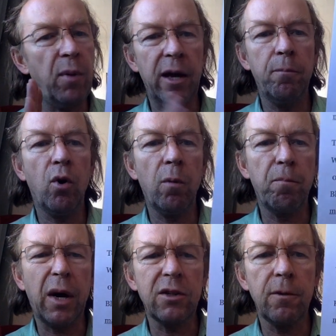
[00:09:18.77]
PayPal
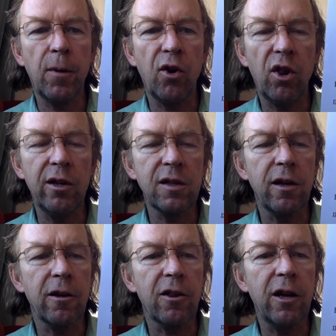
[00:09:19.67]
button and things
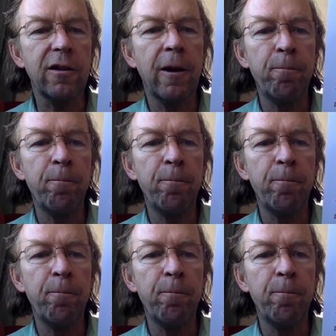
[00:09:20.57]
like that.